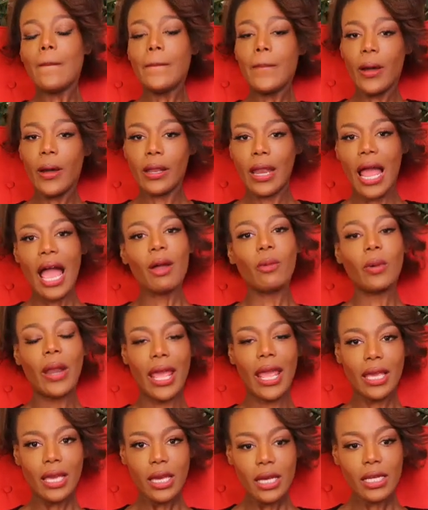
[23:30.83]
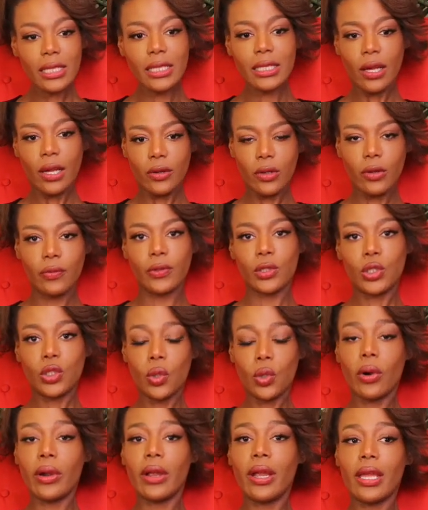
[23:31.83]
But what I could tell you for
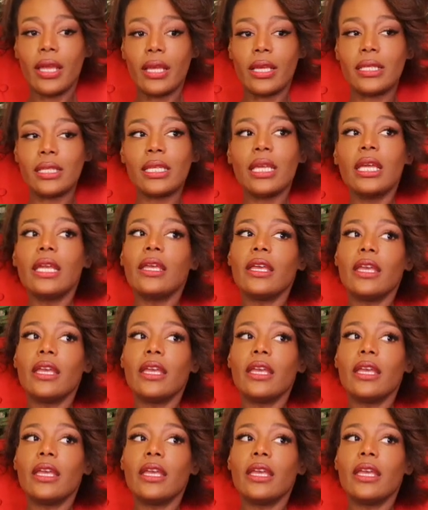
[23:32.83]
sure is